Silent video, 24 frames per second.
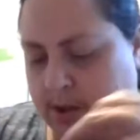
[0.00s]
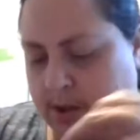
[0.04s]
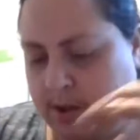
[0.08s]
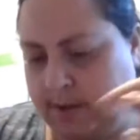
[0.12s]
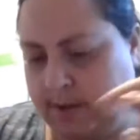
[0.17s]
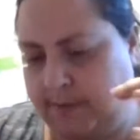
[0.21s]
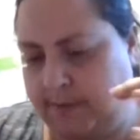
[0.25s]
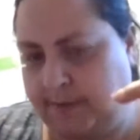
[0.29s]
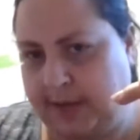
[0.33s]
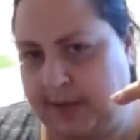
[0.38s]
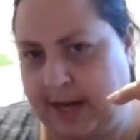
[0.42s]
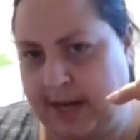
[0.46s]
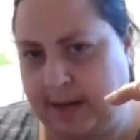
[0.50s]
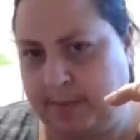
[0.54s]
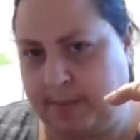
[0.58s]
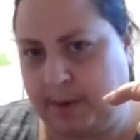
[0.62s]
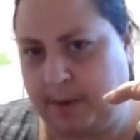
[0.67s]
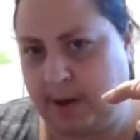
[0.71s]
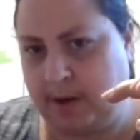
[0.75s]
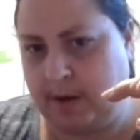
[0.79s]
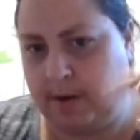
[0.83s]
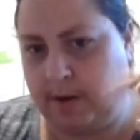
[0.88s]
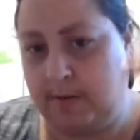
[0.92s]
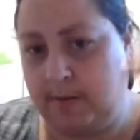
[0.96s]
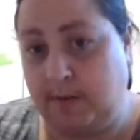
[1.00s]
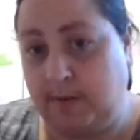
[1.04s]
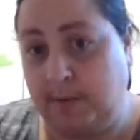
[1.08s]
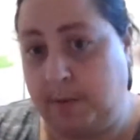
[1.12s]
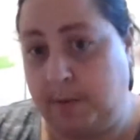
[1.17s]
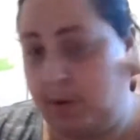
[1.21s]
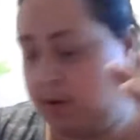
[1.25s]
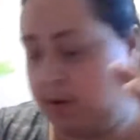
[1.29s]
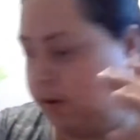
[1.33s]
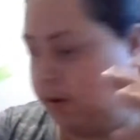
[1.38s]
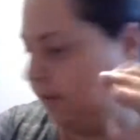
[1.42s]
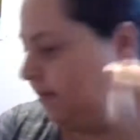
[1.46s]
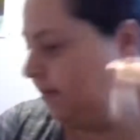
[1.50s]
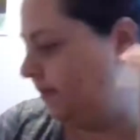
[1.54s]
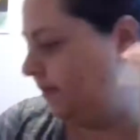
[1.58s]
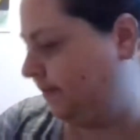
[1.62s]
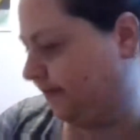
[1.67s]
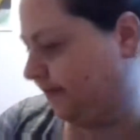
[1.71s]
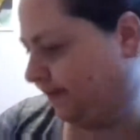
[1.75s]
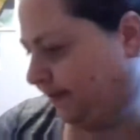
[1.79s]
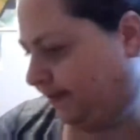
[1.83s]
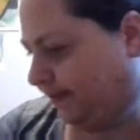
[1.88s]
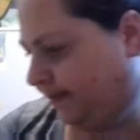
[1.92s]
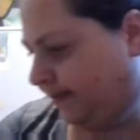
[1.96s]
the flat part of the motor
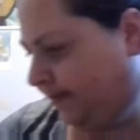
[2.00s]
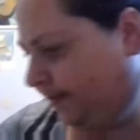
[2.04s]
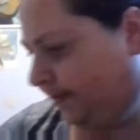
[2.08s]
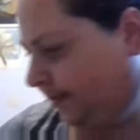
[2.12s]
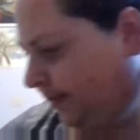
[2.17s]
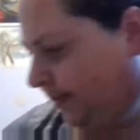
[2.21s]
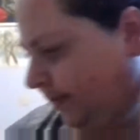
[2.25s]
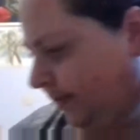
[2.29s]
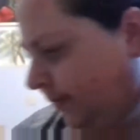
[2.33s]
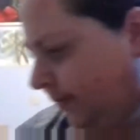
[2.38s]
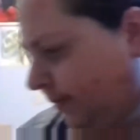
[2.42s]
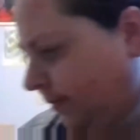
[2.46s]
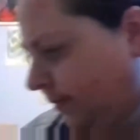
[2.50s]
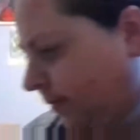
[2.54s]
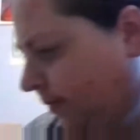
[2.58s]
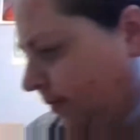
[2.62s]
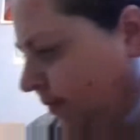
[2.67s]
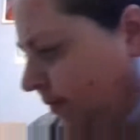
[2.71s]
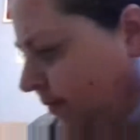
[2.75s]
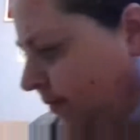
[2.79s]
as